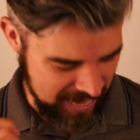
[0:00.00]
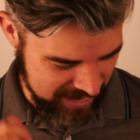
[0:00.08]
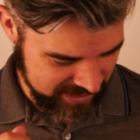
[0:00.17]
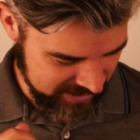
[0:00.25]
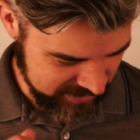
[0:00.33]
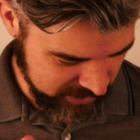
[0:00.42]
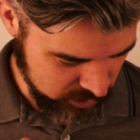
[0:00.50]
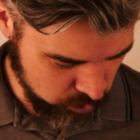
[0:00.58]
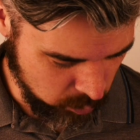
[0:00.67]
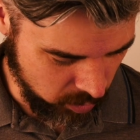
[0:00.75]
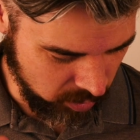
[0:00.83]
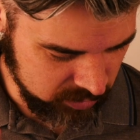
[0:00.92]
And this
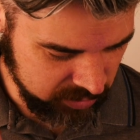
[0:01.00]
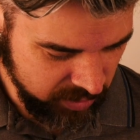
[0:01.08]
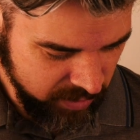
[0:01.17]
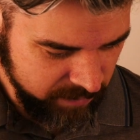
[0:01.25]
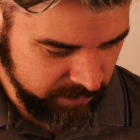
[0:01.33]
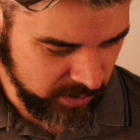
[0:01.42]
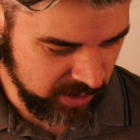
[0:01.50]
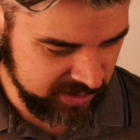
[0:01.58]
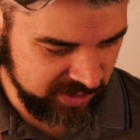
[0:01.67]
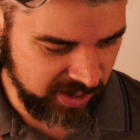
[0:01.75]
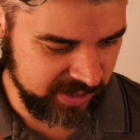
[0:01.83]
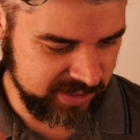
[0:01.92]
is what
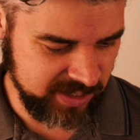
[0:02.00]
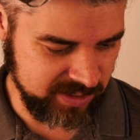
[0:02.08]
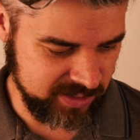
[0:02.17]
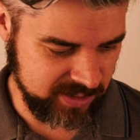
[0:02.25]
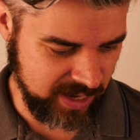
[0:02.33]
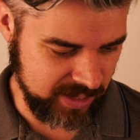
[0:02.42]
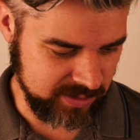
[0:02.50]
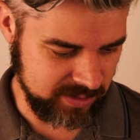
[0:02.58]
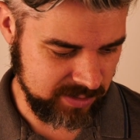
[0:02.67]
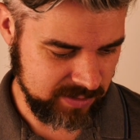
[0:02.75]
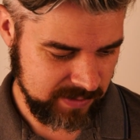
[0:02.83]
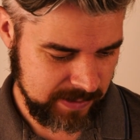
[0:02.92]
verse 19
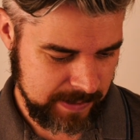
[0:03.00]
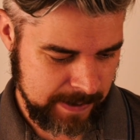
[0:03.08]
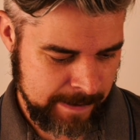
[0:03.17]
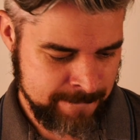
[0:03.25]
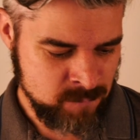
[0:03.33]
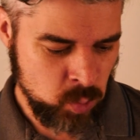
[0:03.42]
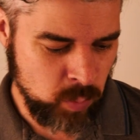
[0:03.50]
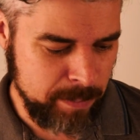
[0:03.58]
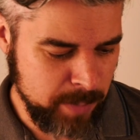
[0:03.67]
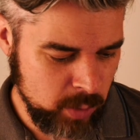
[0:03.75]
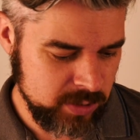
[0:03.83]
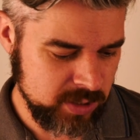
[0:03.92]
says.
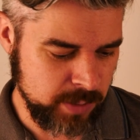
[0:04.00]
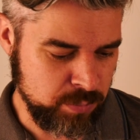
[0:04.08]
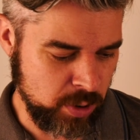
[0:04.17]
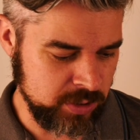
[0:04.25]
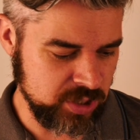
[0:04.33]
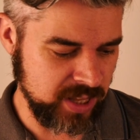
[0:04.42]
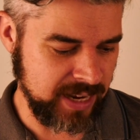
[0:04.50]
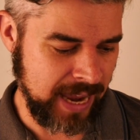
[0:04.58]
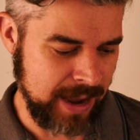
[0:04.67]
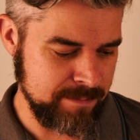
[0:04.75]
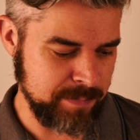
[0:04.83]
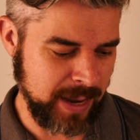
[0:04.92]
When Moses approached the
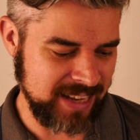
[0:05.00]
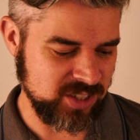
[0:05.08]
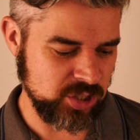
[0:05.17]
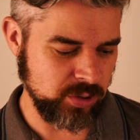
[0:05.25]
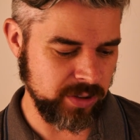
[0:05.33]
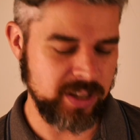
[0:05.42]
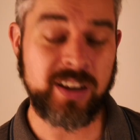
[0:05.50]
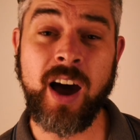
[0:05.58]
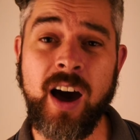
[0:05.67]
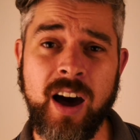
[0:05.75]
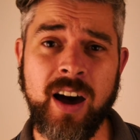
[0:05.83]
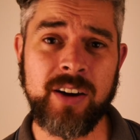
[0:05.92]
camp and saw the
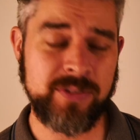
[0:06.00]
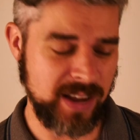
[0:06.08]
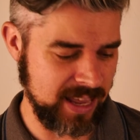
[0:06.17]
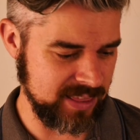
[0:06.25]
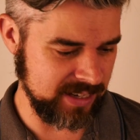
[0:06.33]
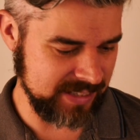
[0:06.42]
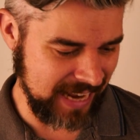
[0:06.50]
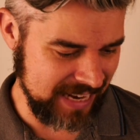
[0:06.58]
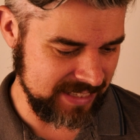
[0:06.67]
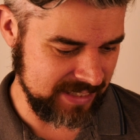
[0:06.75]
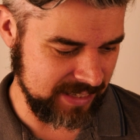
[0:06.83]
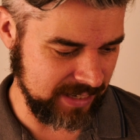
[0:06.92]
calf and the
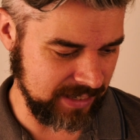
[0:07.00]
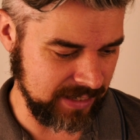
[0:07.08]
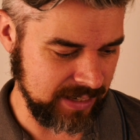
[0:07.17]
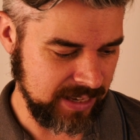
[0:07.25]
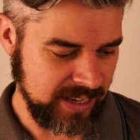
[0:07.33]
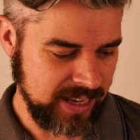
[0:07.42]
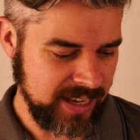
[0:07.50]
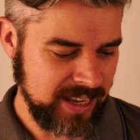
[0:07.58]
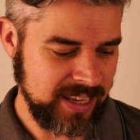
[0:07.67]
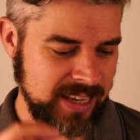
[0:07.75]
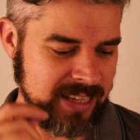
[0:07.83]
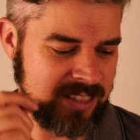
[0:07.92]
dancing,
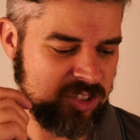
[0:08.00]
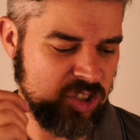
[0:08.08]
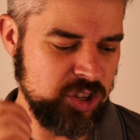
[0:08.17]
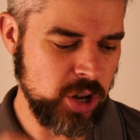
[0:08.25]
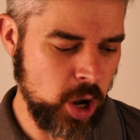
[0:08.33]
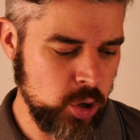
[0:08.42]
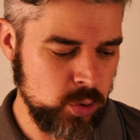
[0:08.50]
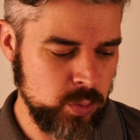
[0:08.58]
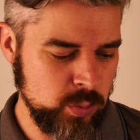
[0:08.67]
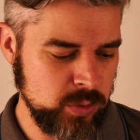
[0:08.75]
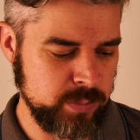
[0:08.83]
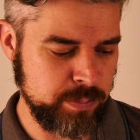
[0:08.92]
his
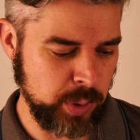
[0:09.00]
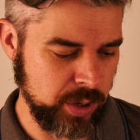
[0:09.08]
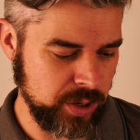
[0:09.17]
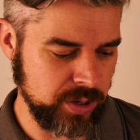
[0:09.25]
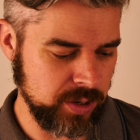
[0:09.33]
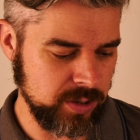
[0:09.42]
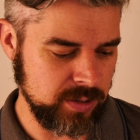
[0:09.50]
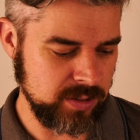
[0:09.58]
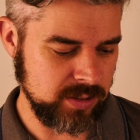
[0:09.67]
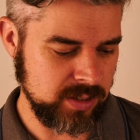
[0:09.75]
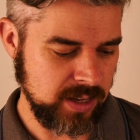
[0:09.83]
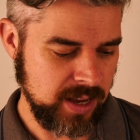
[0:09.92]
nose
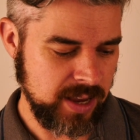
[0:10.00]
burned